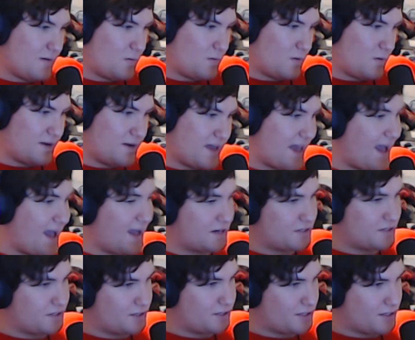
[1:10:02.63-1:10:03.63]
one
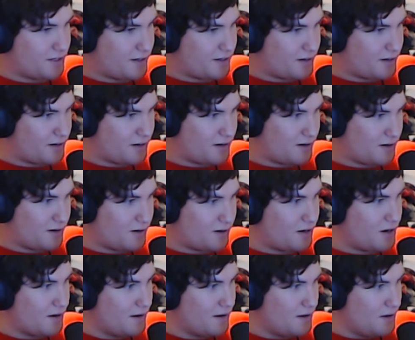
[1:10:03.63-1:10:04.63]
actor
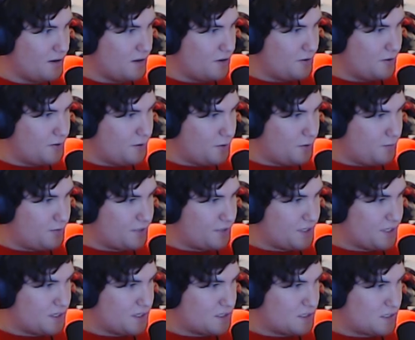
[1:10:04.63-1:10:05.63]
who
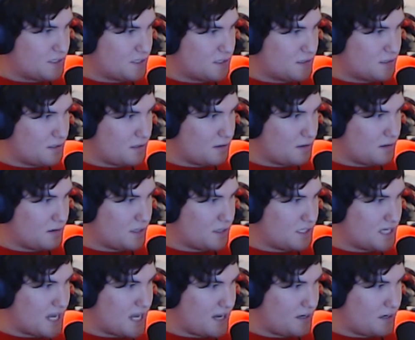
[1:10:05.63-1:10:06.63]
plays the
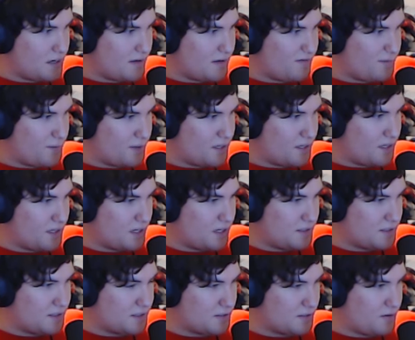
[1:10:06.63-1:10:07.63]
dad in Everybody
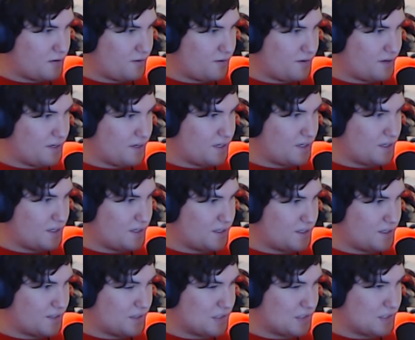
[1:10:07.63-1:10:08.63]
Hates
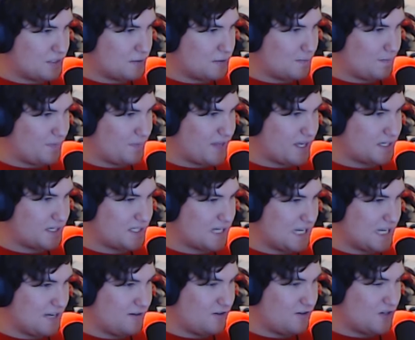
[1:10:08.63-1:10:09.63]
Chris, not
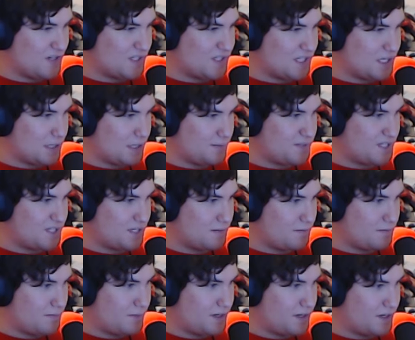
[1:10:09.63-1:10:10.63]
Tyrese
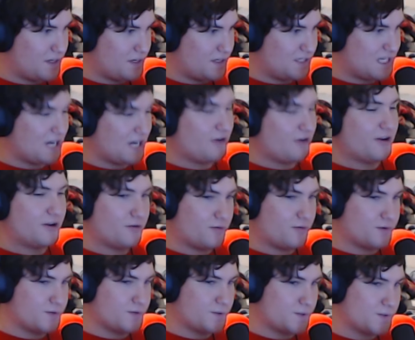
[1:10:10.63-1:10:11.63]
Gibson, but Terry
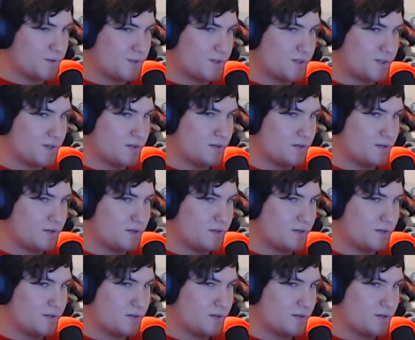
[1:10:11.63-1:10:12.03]
Crews.